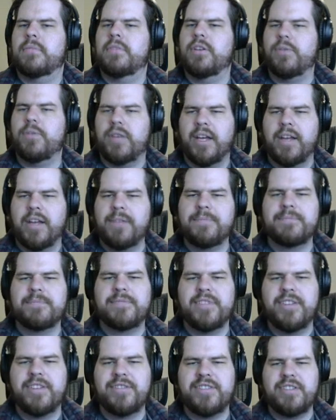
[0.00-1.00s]
okay,
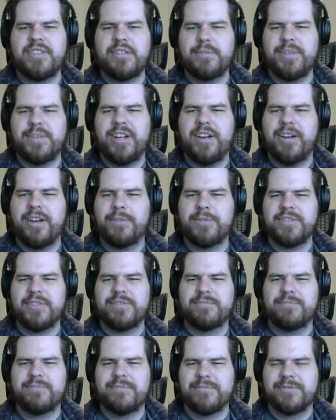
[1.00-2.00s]
there's a little bit of awkward
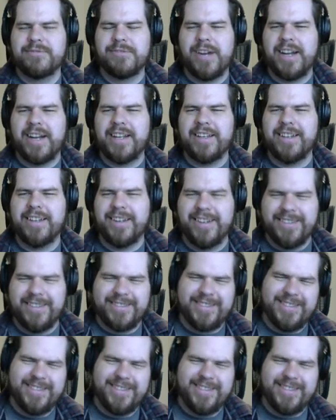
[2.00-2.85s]
writing here.